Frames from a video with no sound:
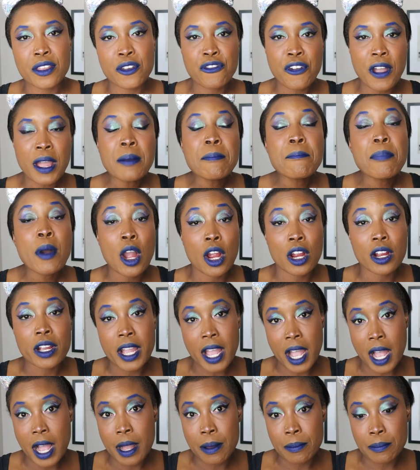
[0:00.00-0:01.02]
the fun
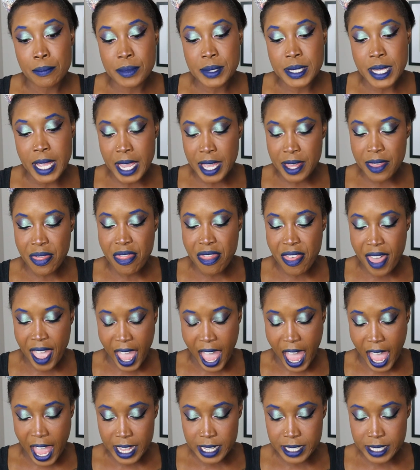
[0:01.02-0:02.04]
part comes in
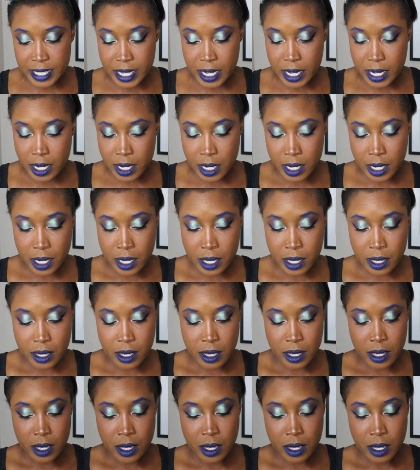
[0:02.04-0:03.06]
that
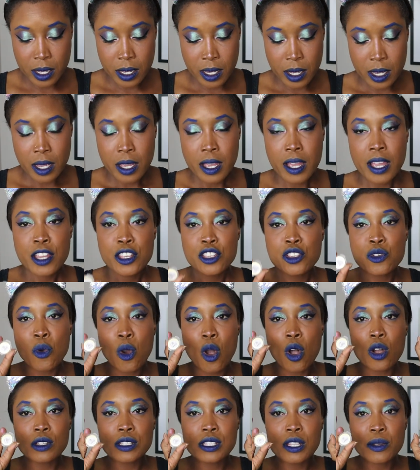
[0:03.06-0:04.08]

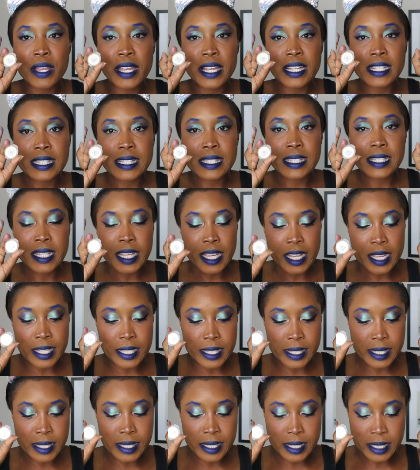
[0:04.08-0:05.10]
you also get
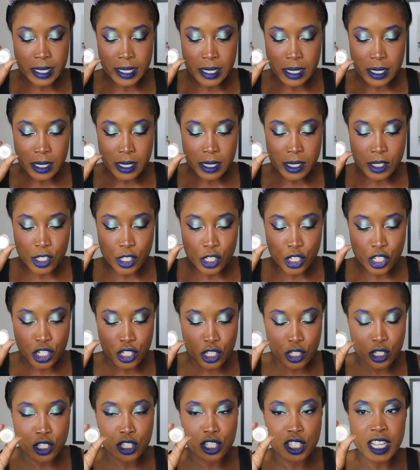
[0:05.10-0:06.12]
six
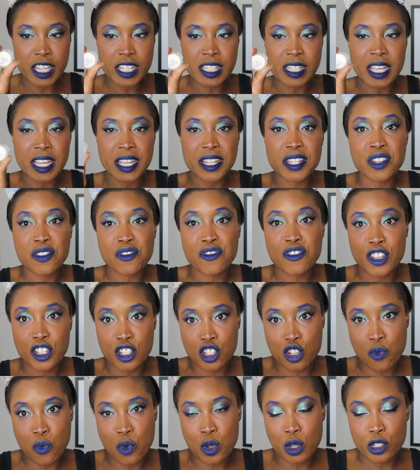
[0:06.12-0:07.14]
six
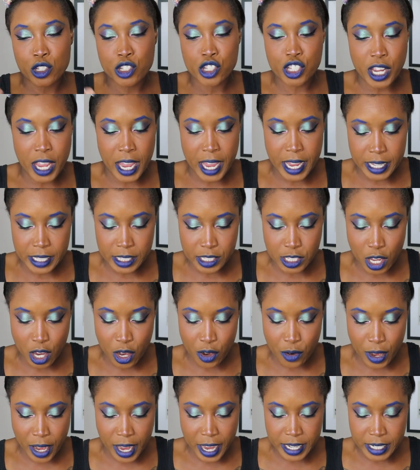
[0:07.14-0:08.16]
individual shades,
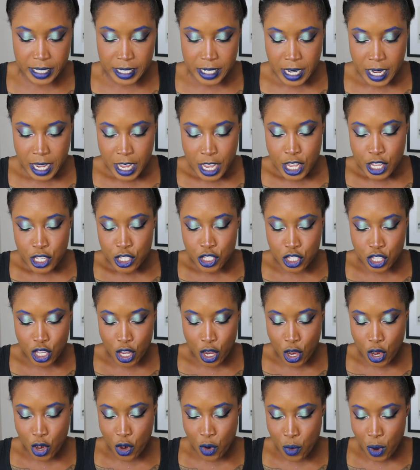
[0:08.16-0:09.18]
all right?
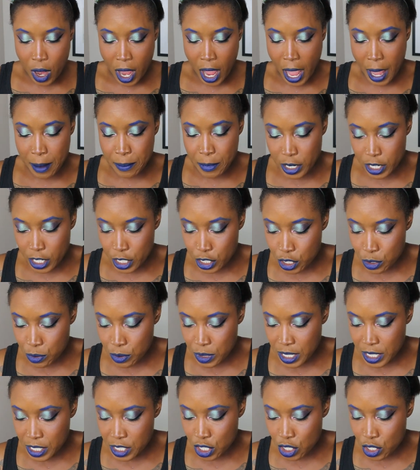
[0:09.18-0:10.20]
So I'm gonna
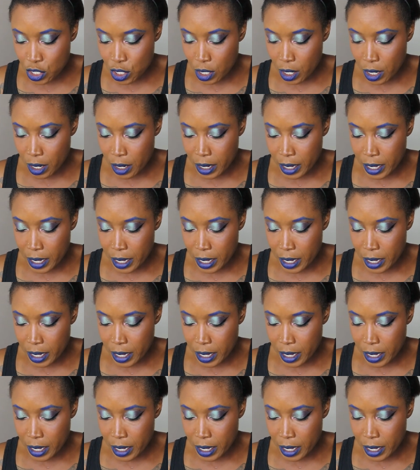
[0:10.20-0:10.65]
do these in